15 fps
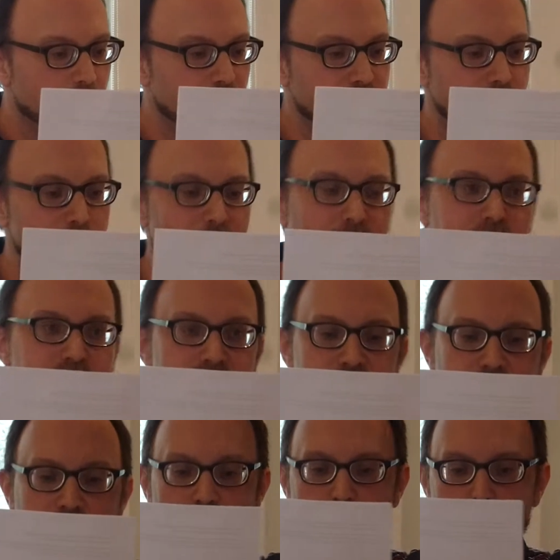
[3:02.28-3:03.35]
with a
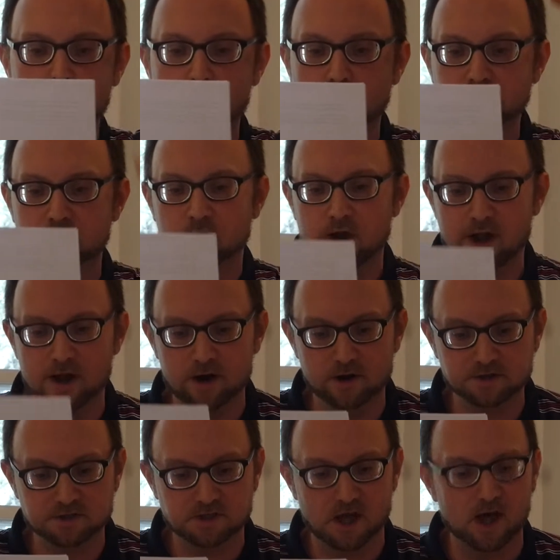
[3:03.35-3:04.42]
Mandinka warrior
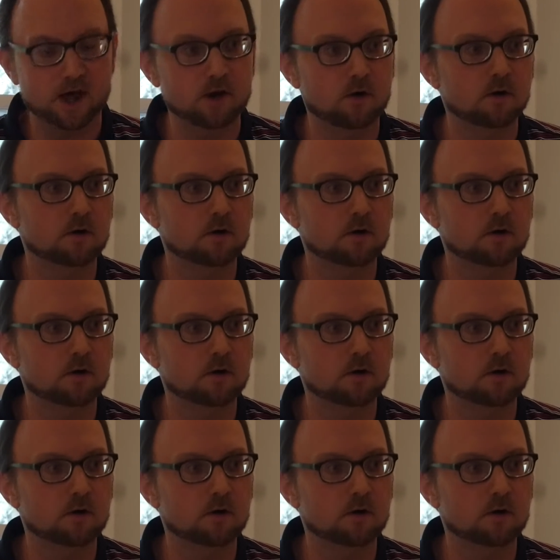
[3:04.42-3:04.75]
hairstyle.